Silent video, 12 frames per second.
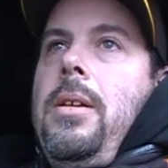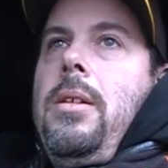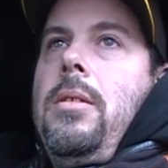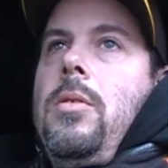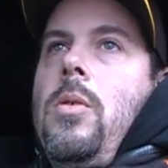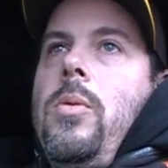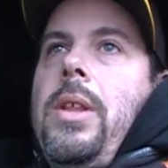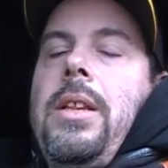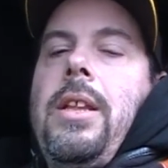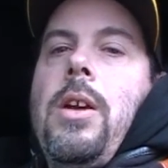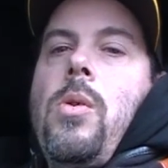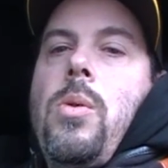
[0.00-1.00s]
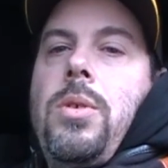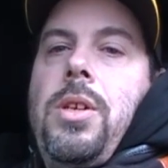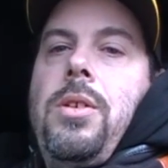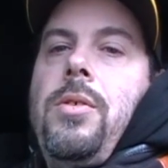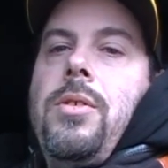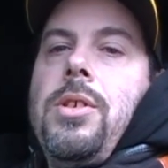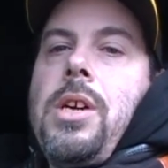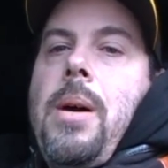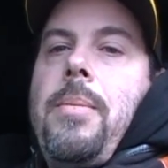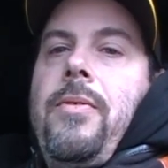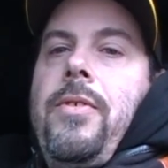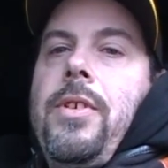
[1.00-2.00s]
know that they go to do their job
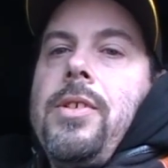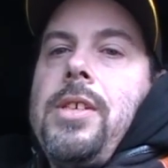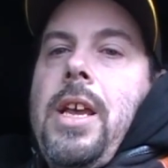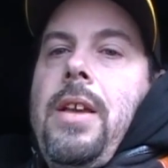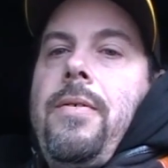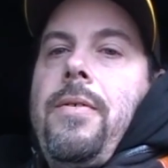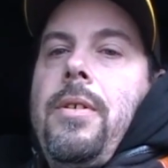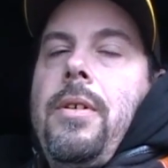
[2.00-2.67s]
and feel safe.